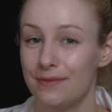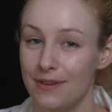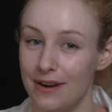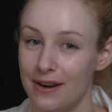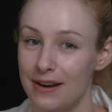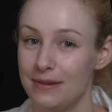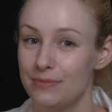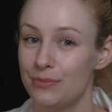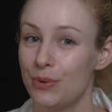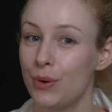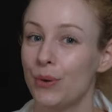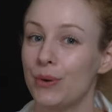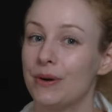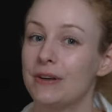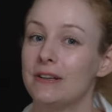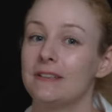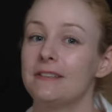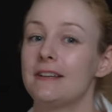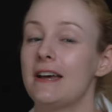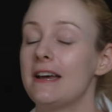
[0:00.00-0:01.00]
very
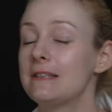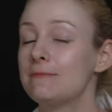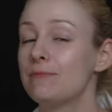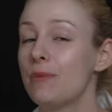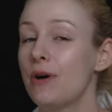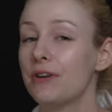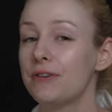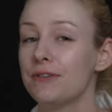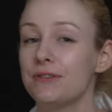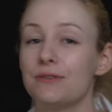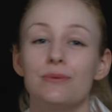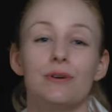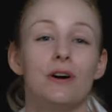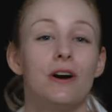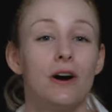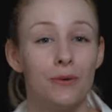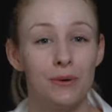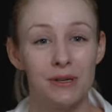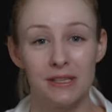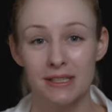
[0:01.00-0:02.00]
important, as models we're
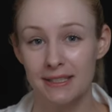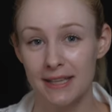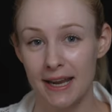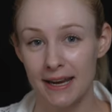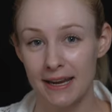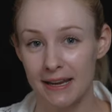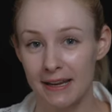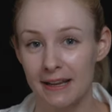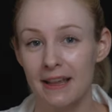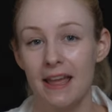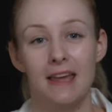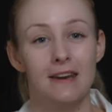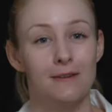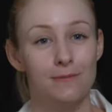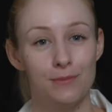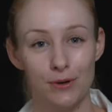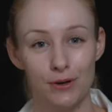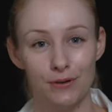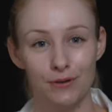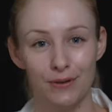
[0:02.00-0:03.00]
always studying and
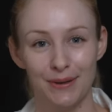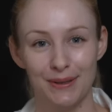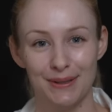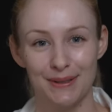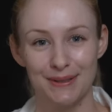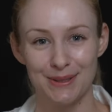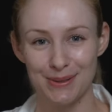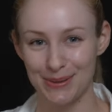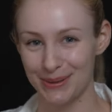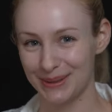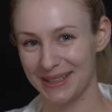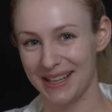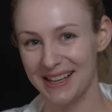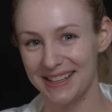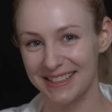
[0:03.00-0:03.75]
improving. So